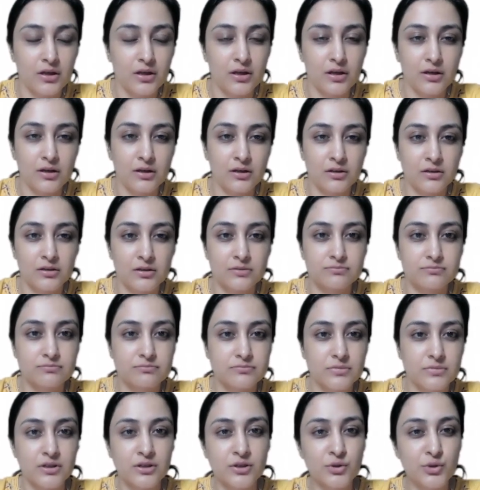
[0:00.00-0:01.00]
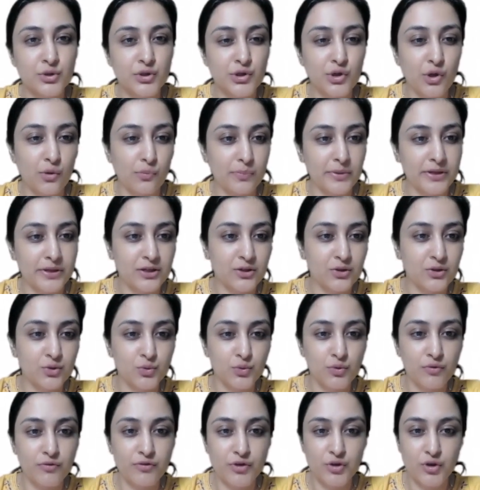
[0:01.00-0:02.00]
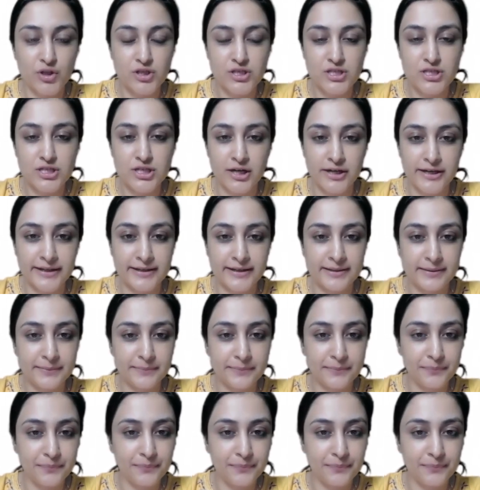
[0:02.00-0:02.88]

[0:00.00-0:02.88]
a good topic to overall study.